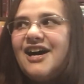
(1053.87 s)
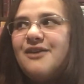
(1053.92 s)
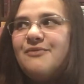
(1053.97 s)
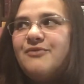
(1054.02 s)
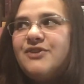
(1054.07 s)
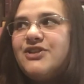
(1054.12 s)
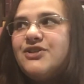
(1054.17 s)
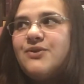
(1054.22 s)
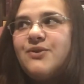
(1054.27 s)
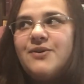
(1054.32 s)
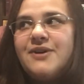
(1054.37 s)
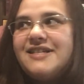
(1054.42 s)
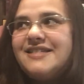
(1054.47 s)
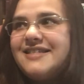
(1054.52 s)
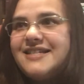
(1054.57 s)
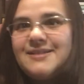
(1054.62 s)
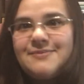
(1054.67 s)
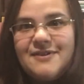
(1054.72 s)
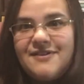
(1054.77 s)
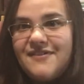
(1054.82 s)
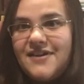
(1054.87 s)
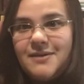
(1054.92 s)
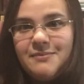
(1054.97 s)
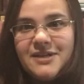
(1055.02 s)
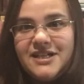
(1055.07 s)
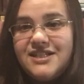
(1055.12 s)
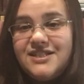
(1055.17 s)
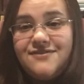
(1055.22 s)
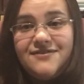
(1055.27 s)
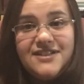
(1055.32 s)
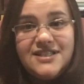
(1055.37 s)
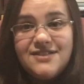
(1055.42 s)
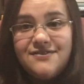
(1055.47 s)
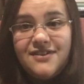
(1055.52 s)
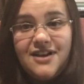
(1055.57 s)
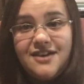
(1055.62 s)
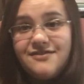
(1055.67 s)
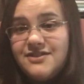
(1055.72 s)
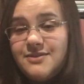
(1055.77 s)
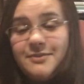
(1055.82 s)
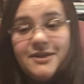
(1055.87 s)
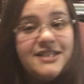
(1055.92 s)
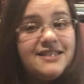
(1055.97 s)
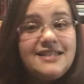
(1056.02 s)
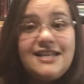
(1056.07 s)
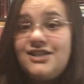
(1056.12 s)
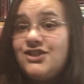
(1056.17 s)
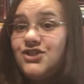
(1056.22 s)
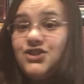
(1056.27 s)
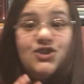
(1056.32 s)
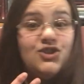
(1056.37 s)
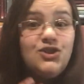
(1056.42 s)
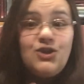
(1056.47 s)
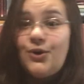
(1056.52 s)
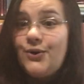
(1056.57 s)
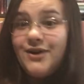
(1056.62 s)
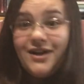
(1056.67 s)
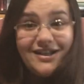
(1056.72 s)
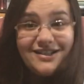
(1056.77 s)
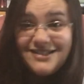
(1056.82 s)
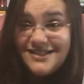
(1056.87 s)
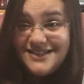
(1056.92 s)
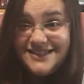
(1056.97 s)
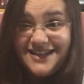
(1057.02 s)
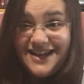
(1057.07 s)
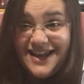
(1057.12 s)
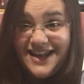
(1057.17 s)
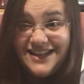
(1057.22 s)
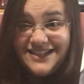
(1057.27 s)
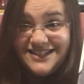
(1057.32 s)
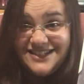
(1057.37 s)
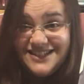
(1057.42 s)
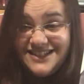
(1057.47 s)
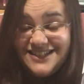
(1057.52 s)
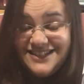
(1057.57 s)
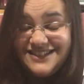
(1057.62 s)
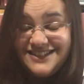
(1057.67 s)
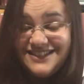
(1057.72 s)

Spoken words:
which always sends my family into fits of laughter because they just don't understand.